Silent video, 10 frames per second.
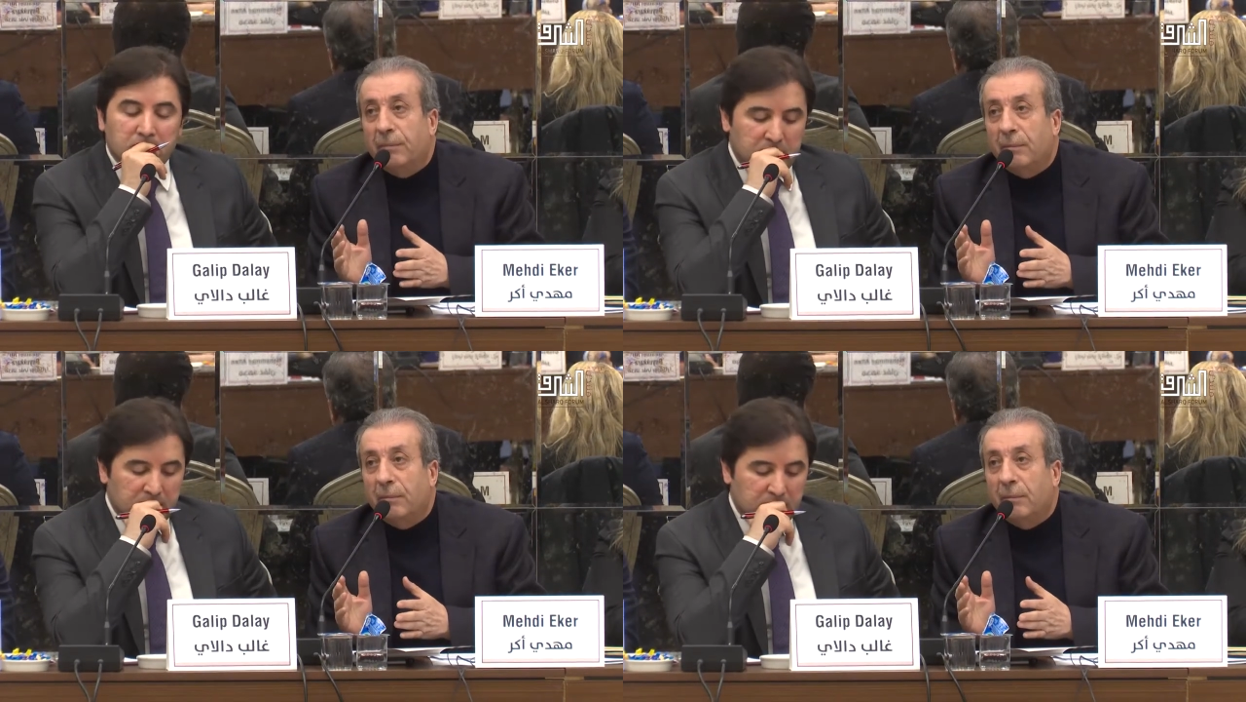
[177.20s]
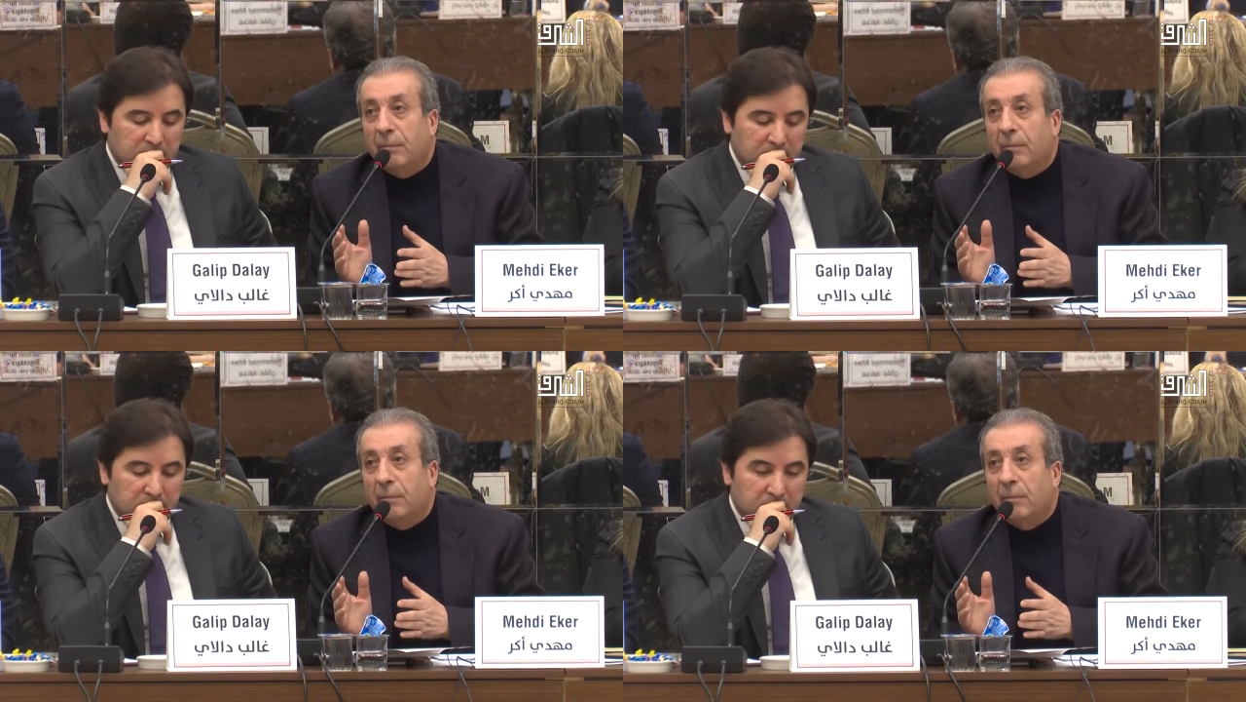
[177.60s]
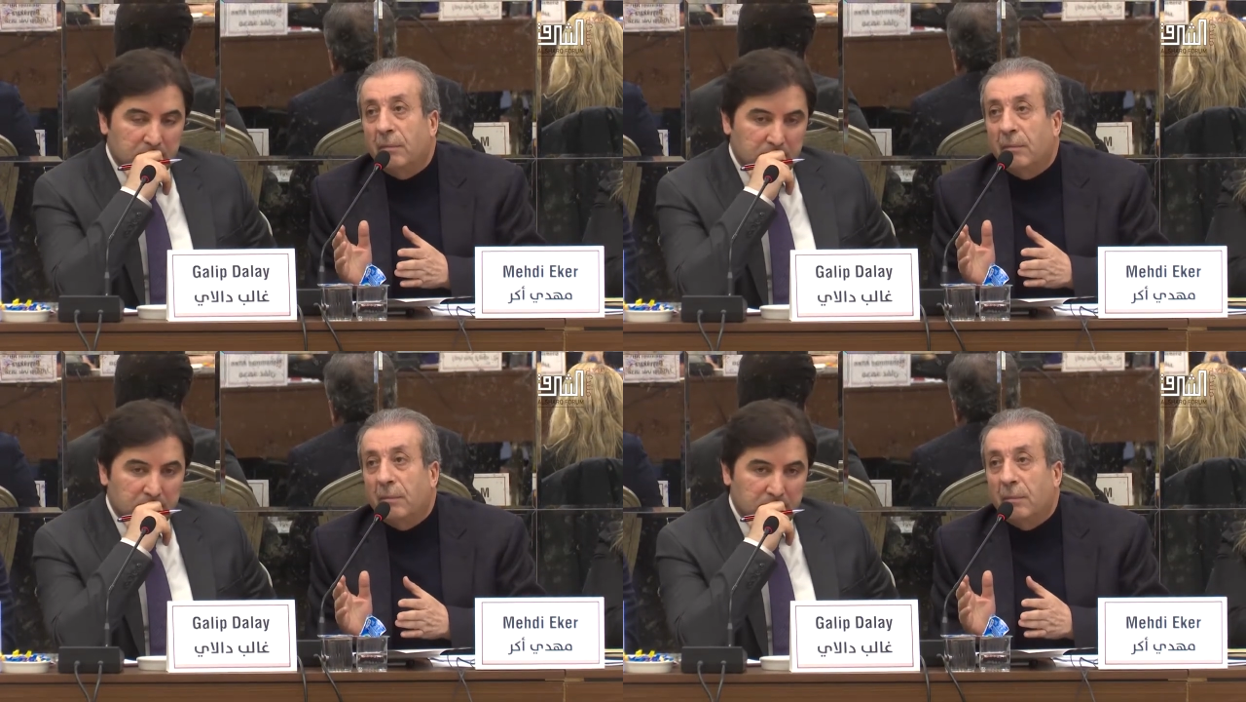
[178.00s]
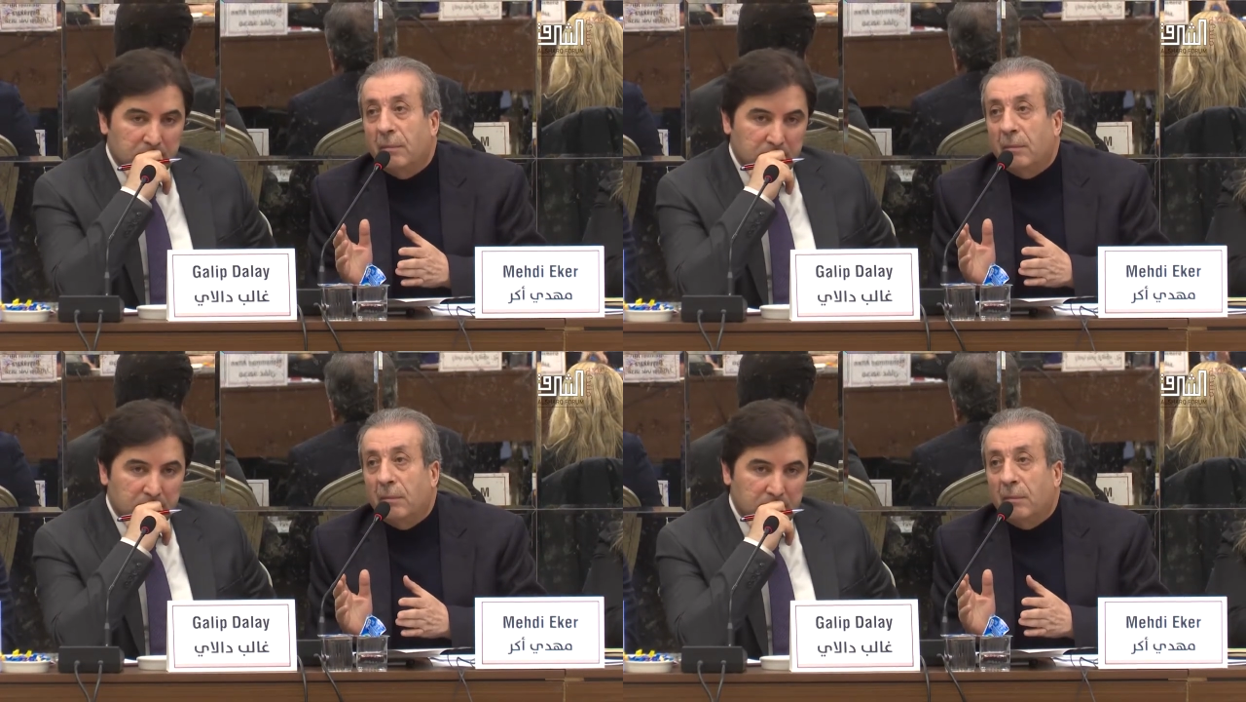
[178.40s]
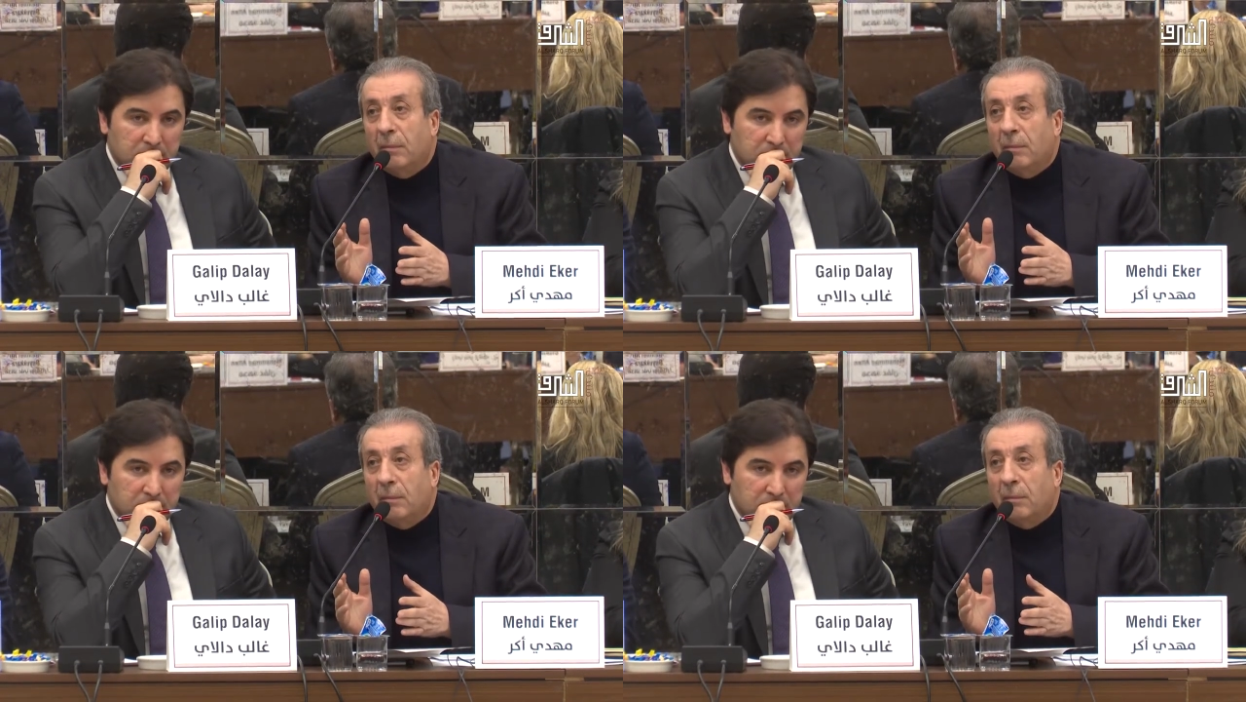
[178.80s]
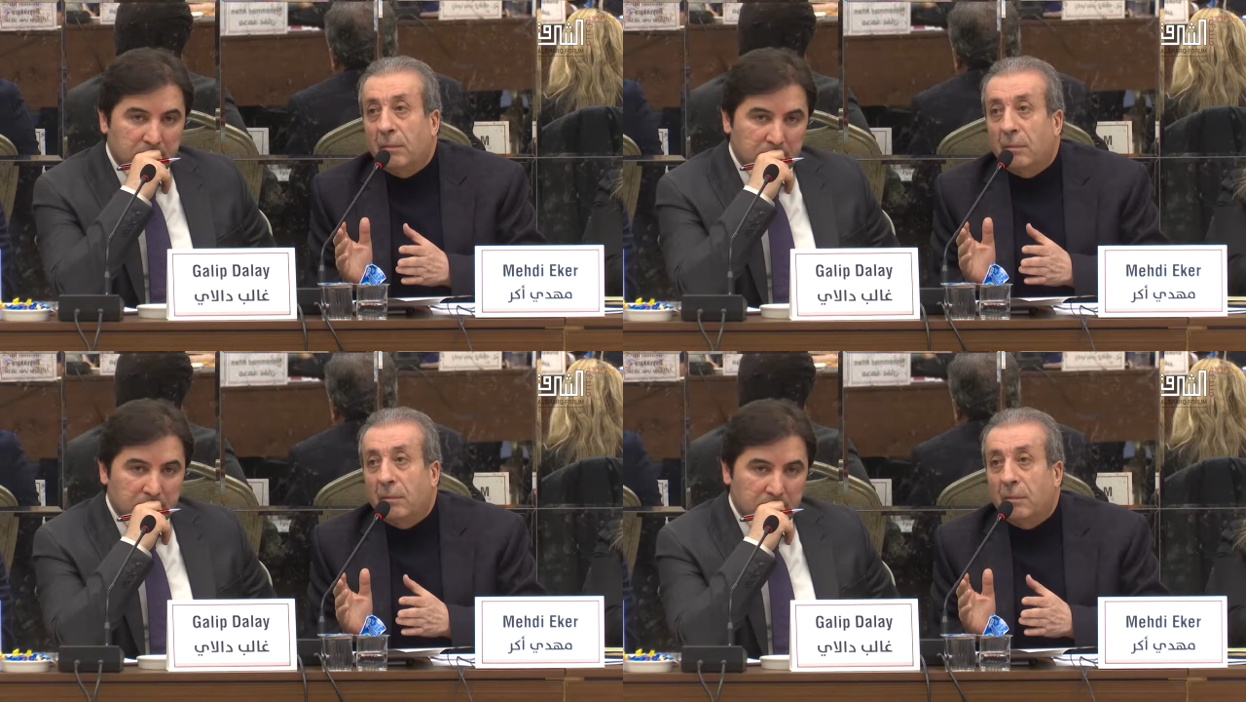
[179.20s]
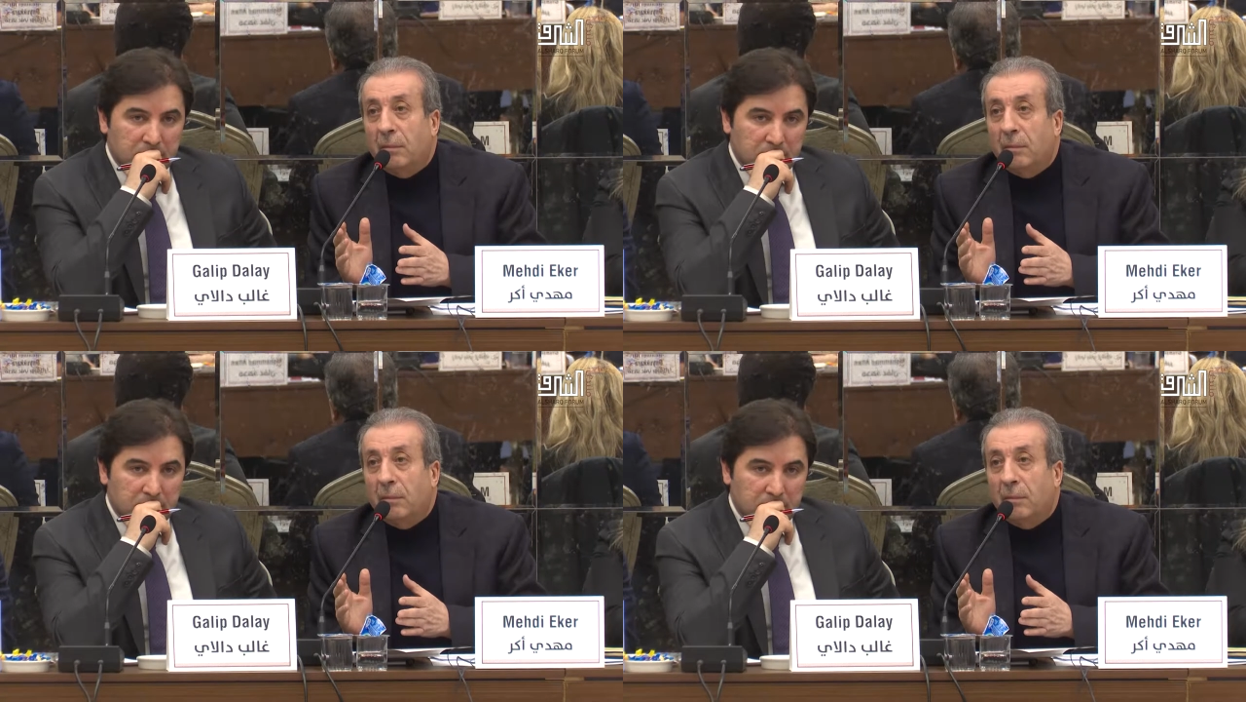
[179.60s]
(silence)